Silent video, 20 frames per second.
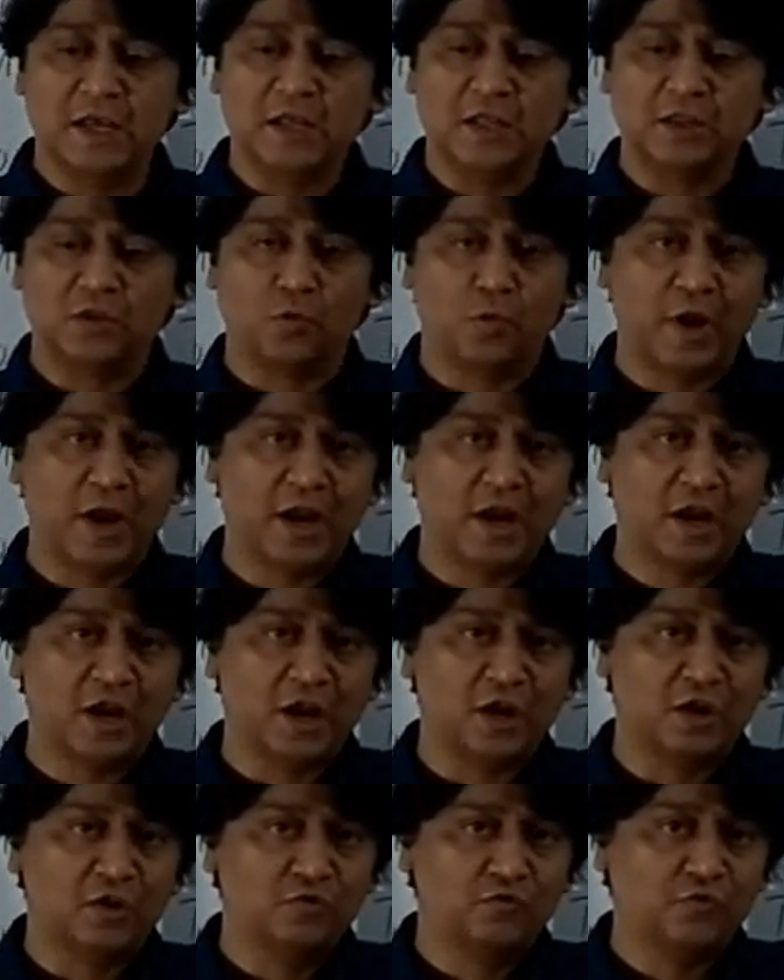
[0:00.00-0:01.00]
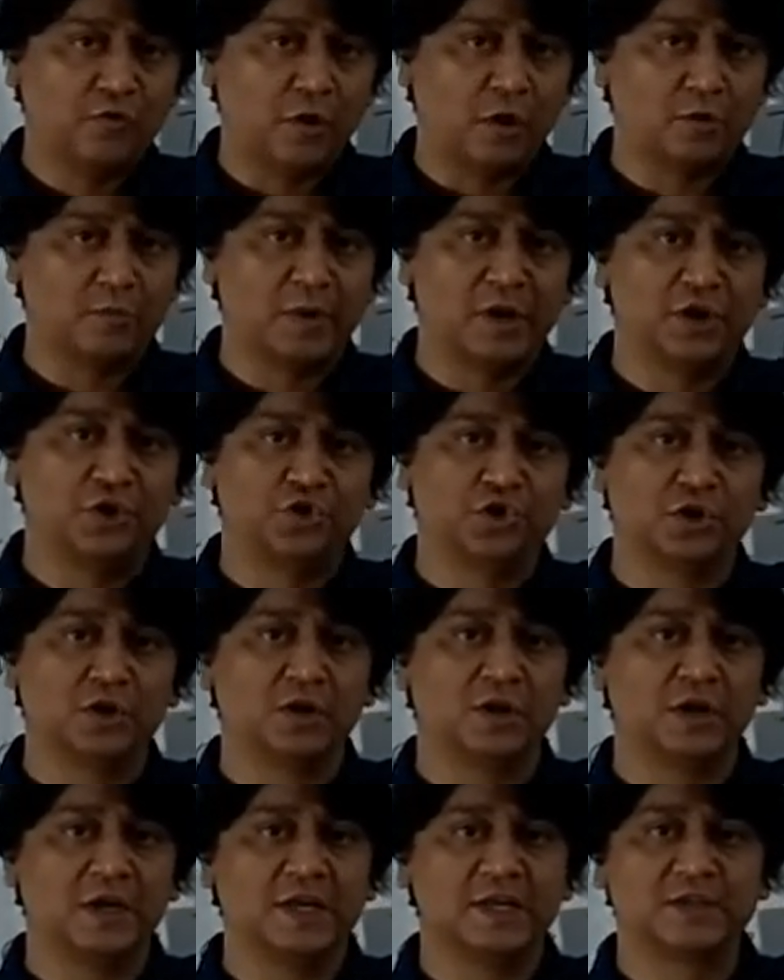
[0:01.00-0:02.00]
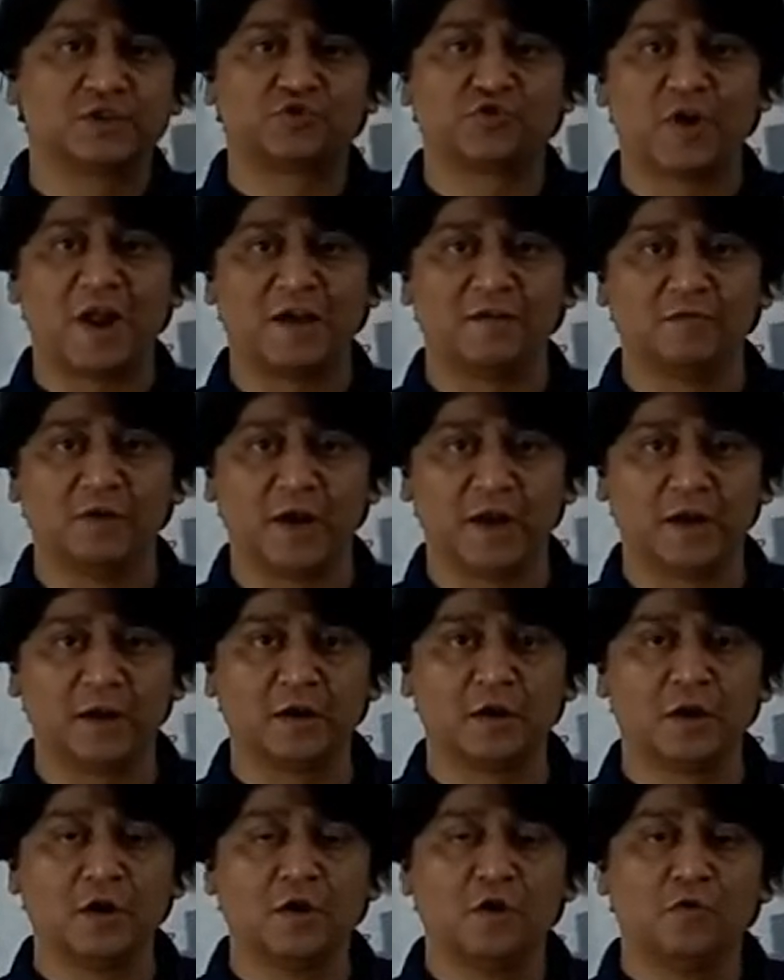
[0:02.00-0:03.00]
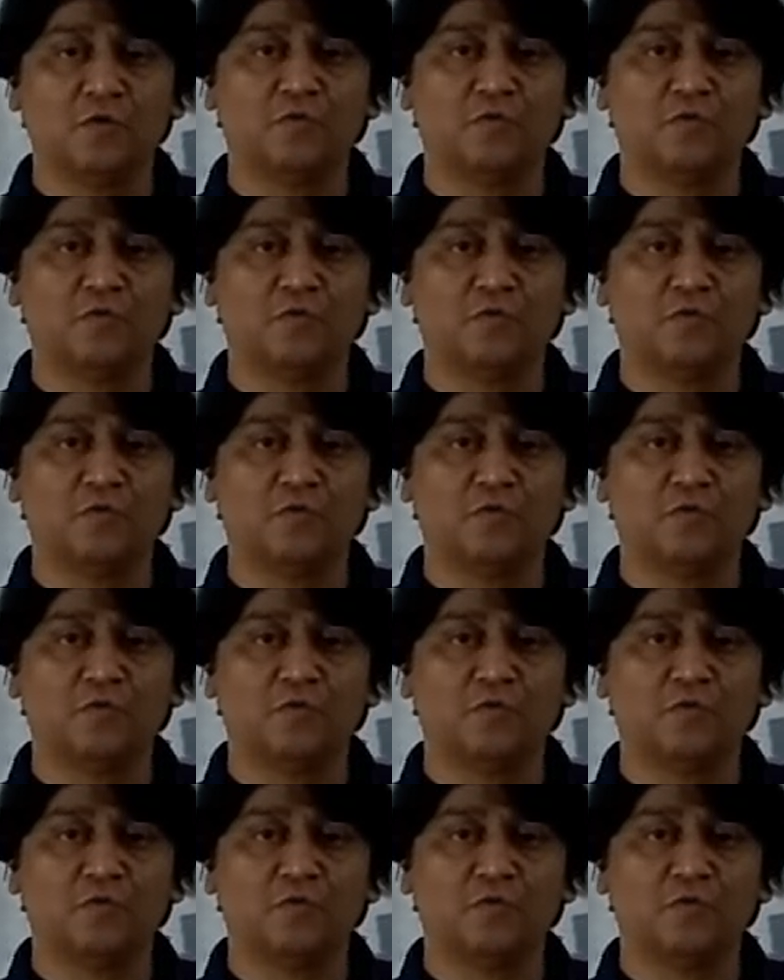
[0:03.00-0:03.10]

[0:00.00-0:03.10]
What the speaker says: the way information is traveling